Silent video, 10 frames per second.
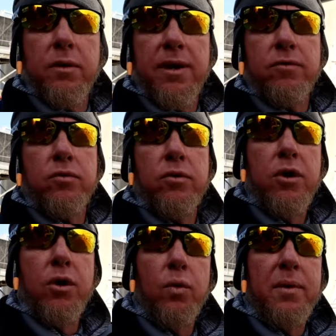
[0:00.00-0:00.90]
level
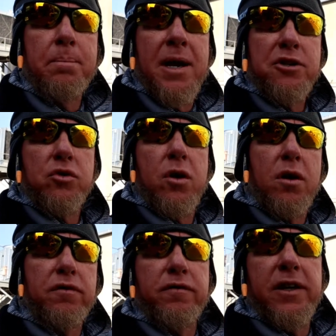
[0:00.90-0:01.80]
we measure
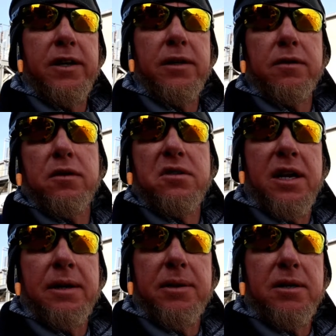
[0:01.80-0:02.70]
off of it the
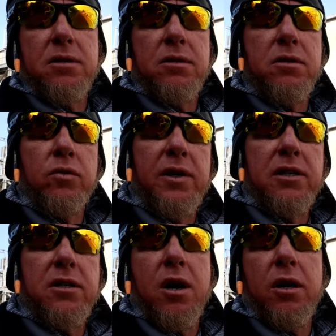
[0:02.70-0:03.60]
same distance on
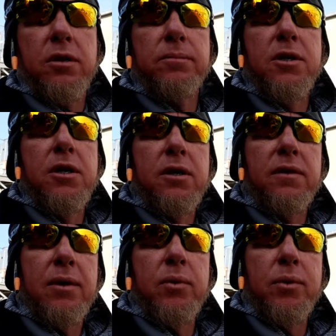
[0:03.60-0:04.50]
each column
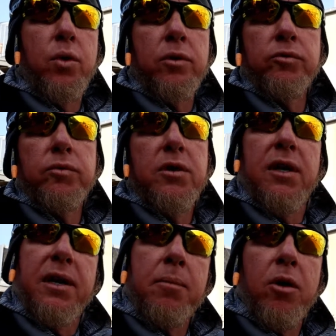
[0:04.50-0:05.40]
that we want
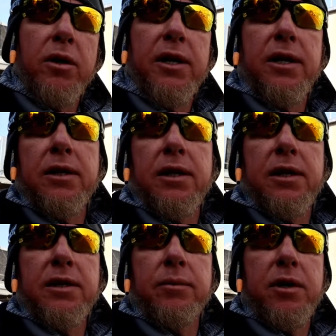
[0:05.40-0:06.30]
and mark it
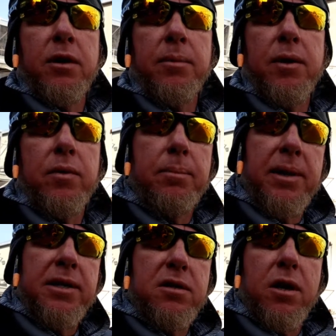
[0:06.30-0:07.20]
and then we come back with our
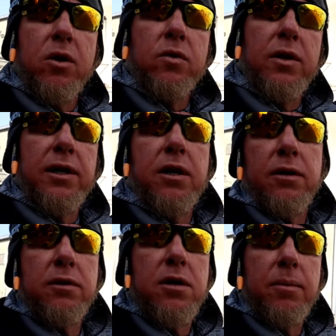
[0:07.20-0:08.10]
bandsaw and
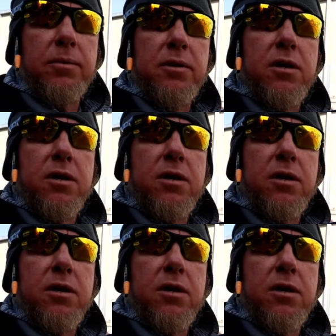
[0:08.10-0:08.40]
cut the top of these